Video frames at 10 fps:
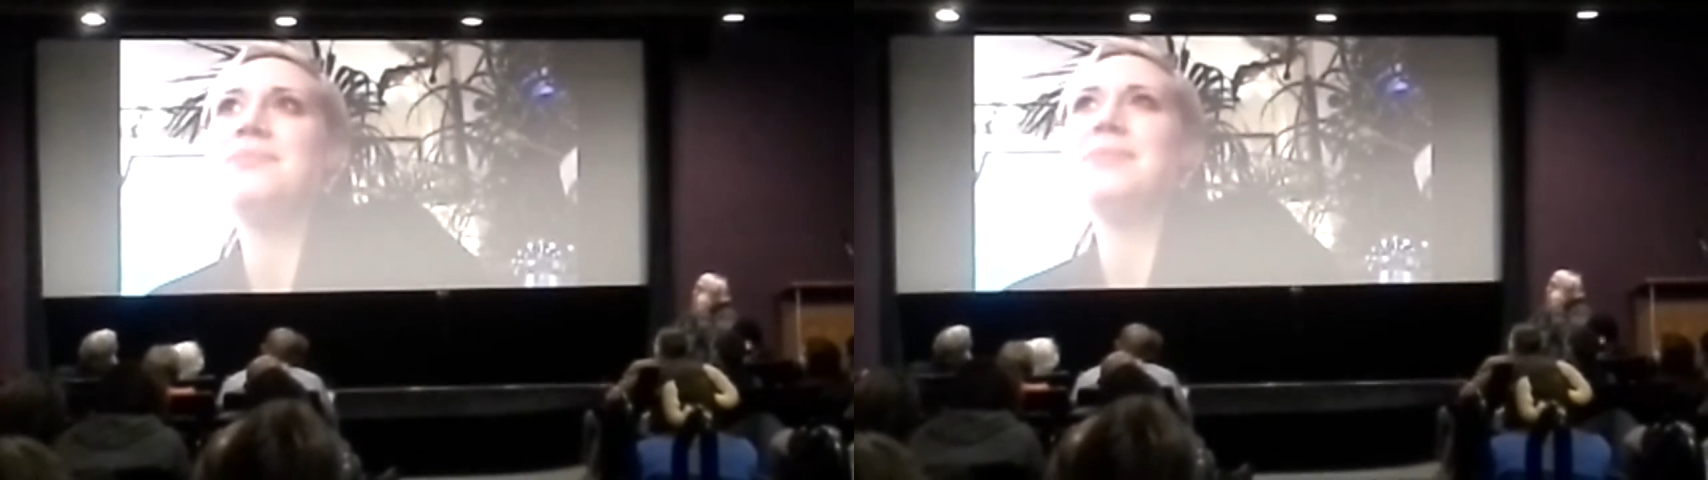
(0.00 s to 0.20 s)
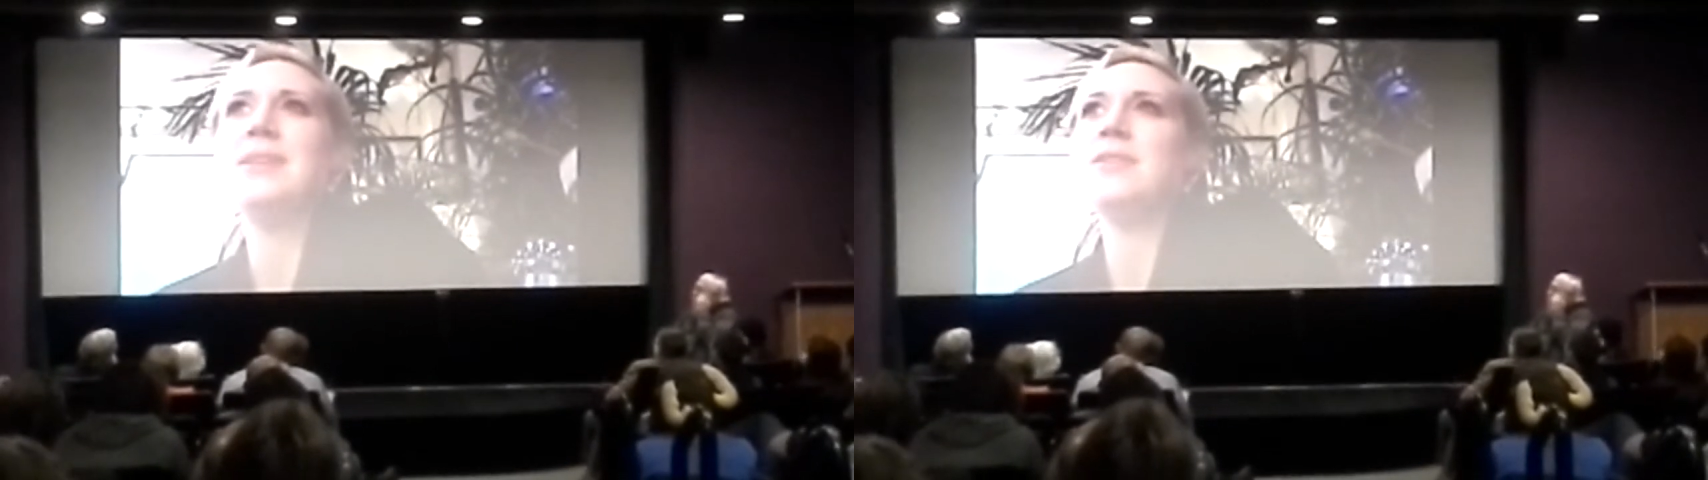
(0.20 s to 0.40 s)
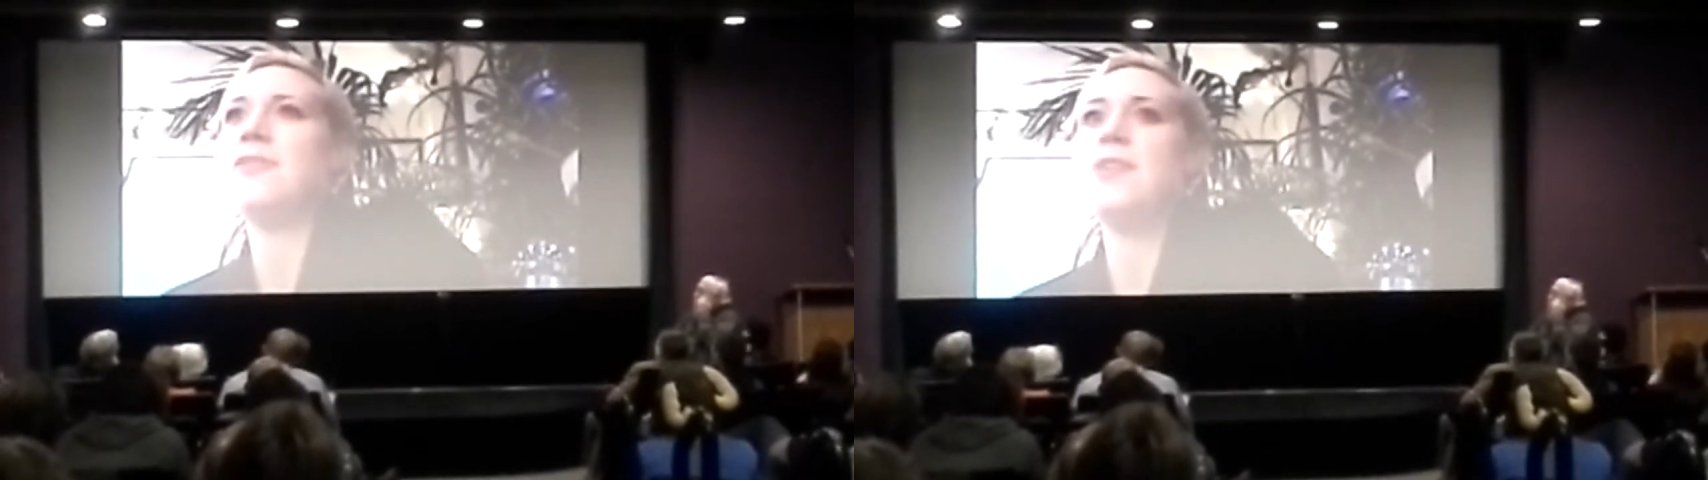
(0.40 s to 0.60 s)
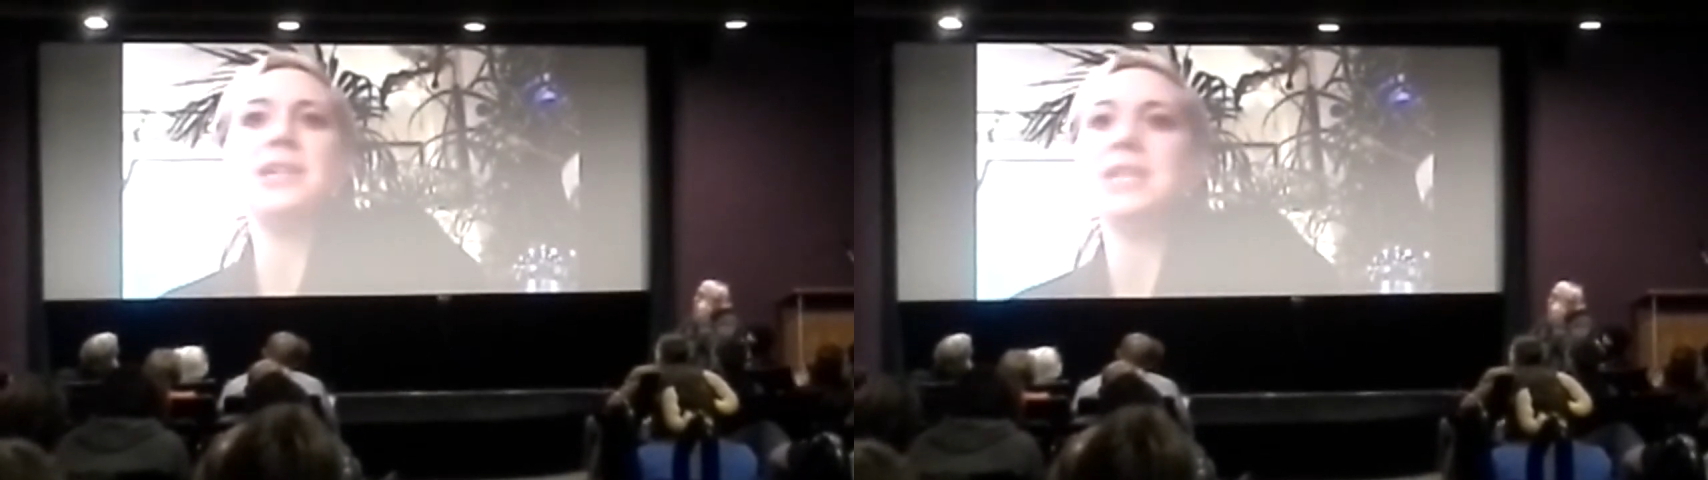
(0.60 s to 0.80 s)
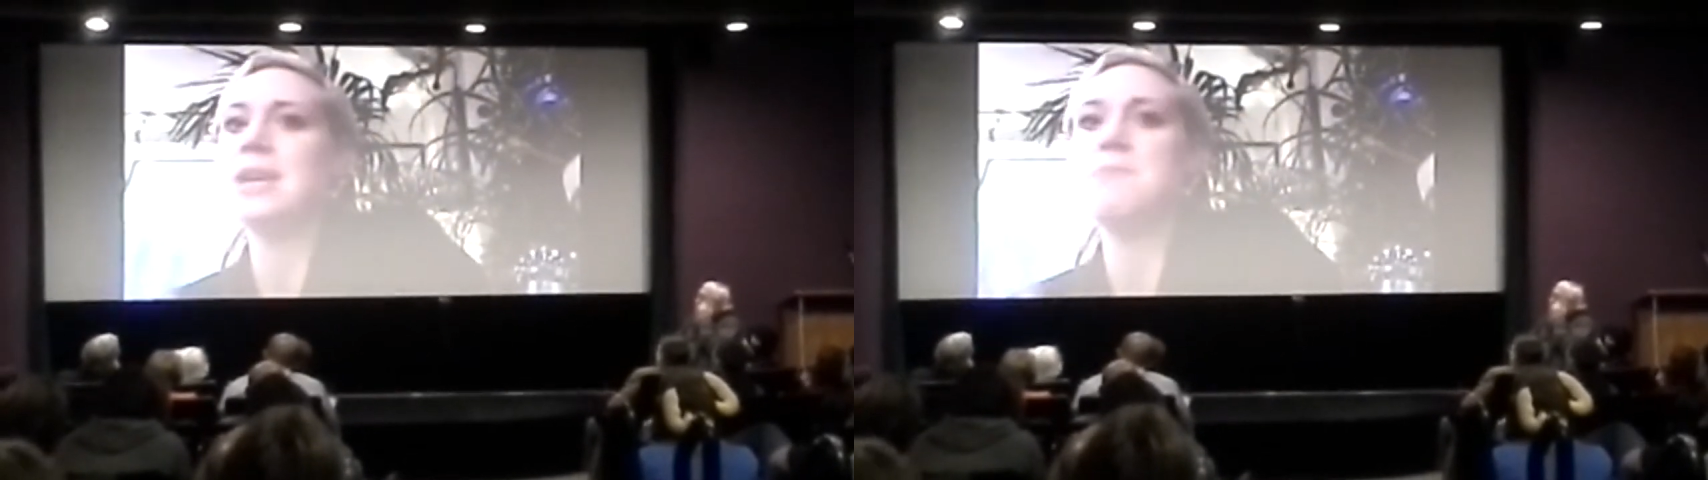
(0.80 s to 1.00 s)
is
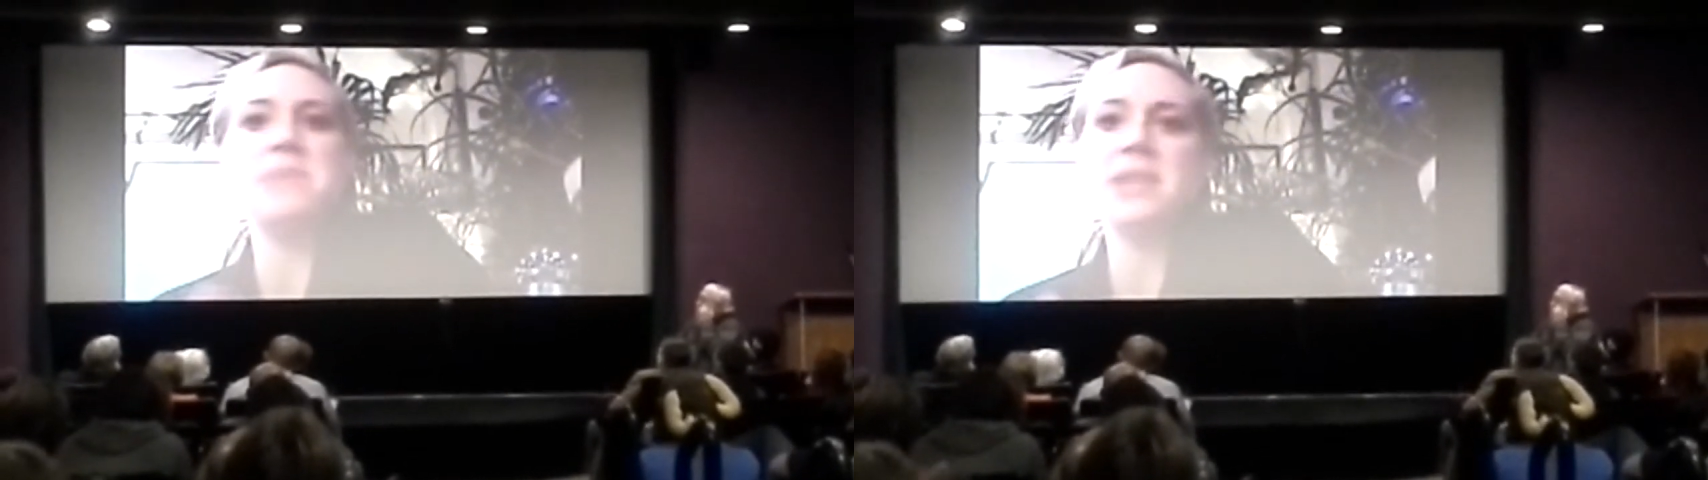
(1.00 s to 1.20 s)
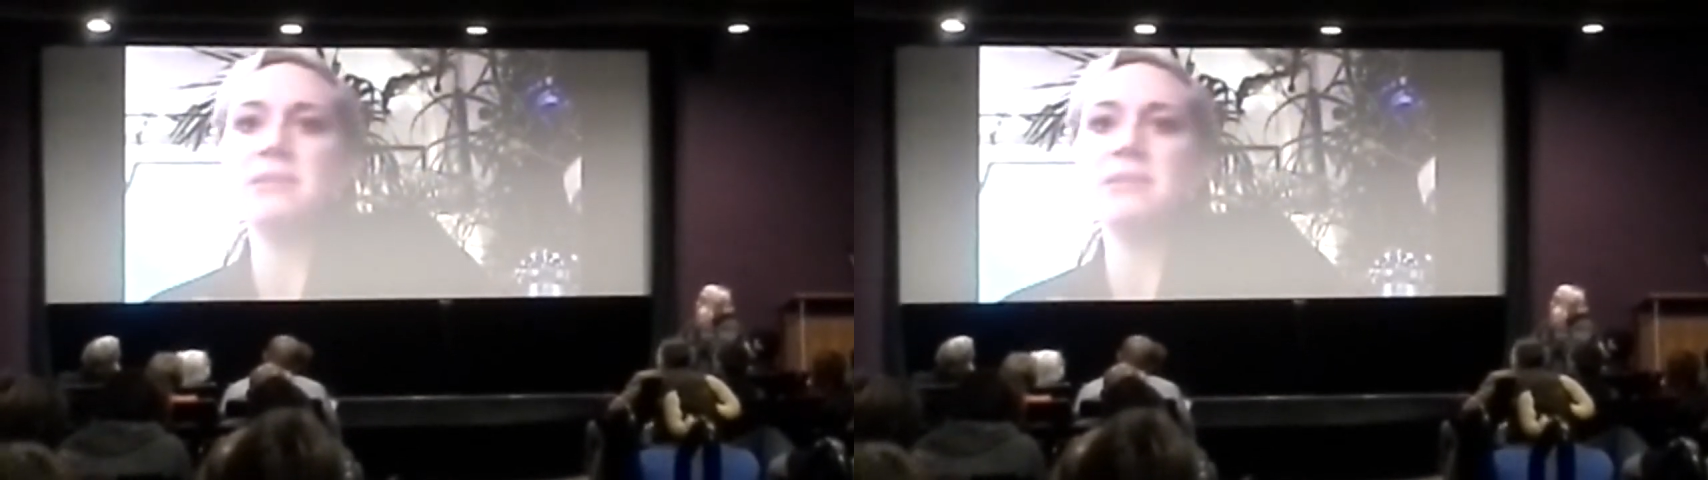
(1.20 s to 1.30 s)
finding a middle